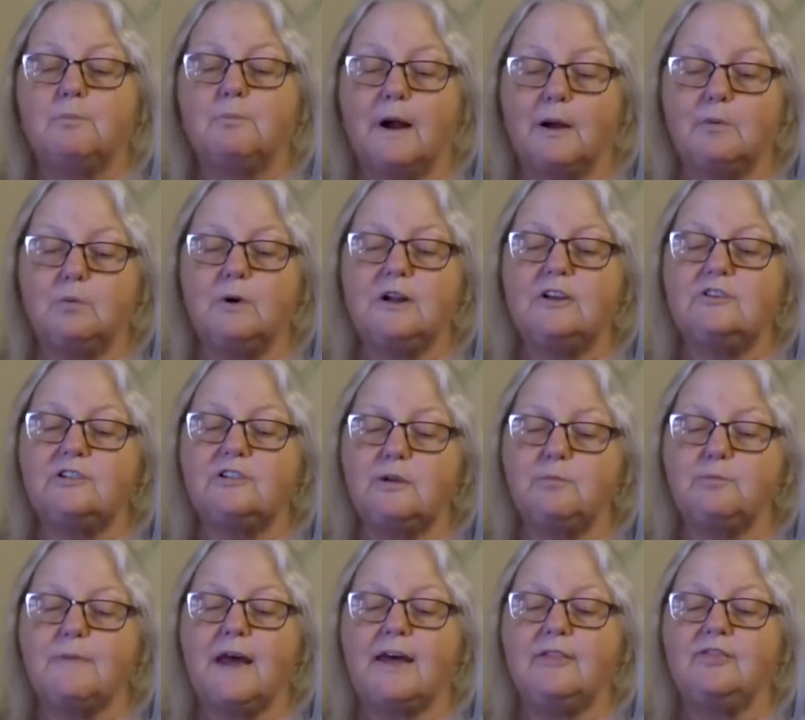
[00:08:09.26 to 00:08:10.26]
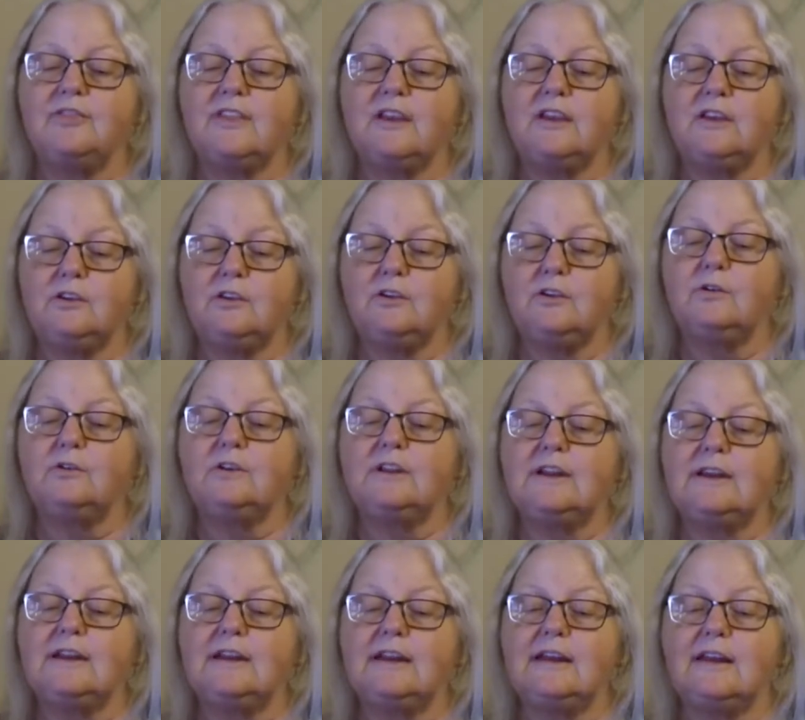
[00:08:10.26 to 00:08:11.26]
by which he meant that
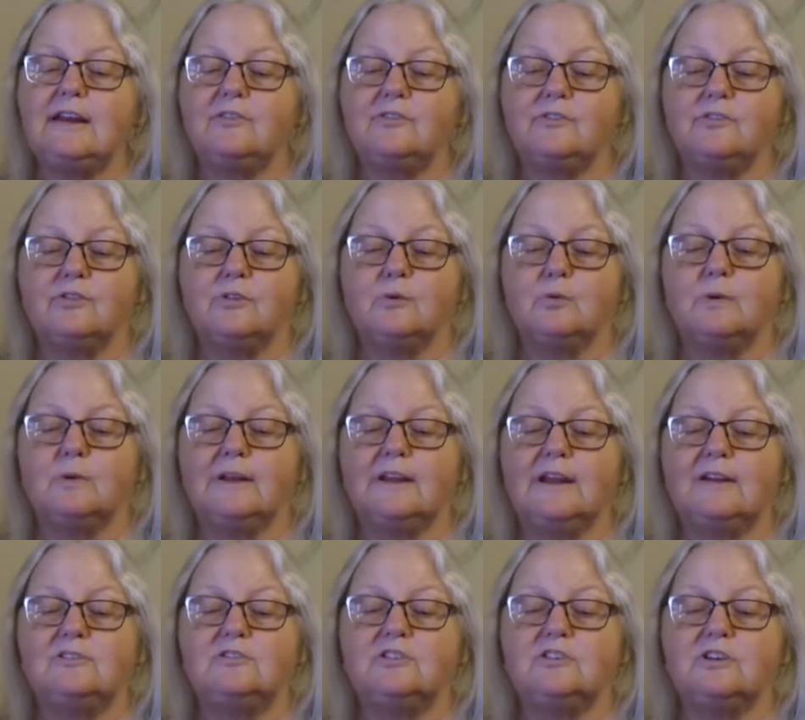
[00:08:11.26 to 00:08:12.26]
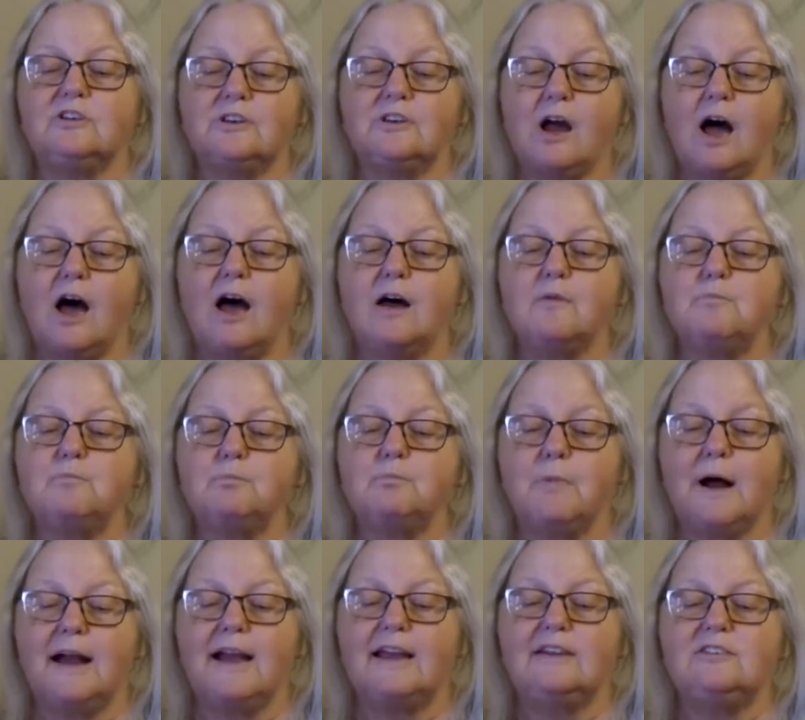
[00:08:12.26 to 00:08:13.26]
unity is the religion taught
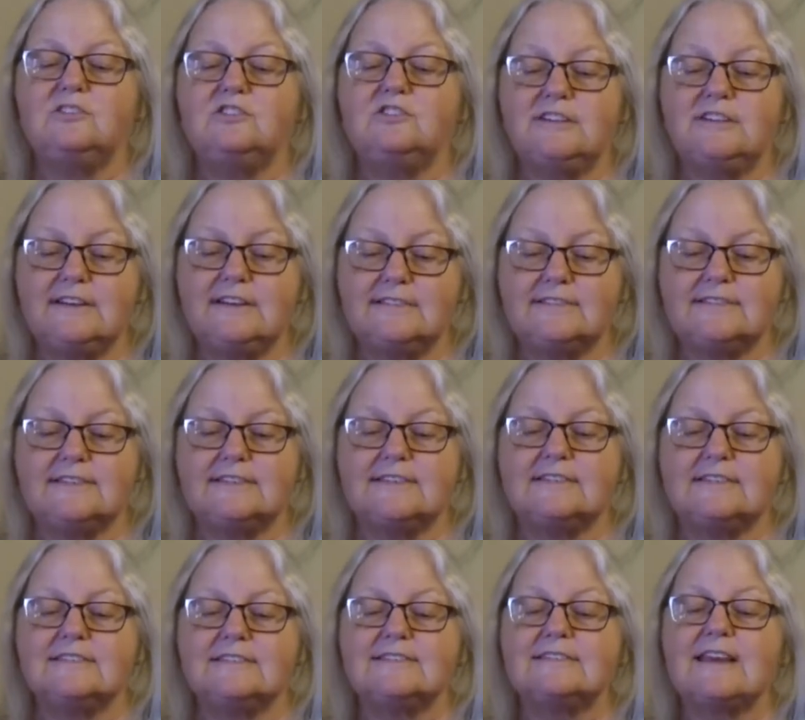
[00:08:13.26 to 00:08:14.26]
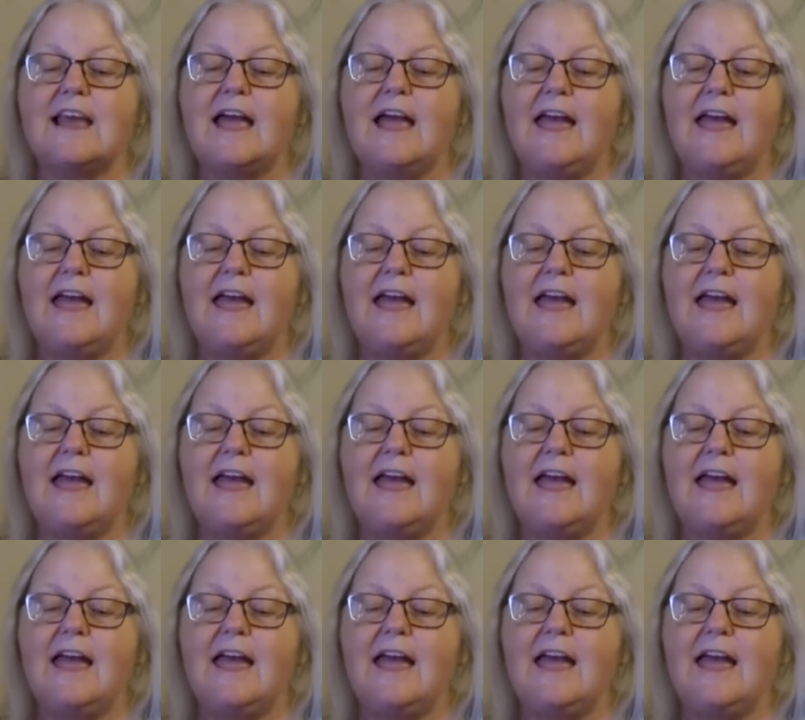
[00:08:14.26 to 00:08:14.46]
by Jesus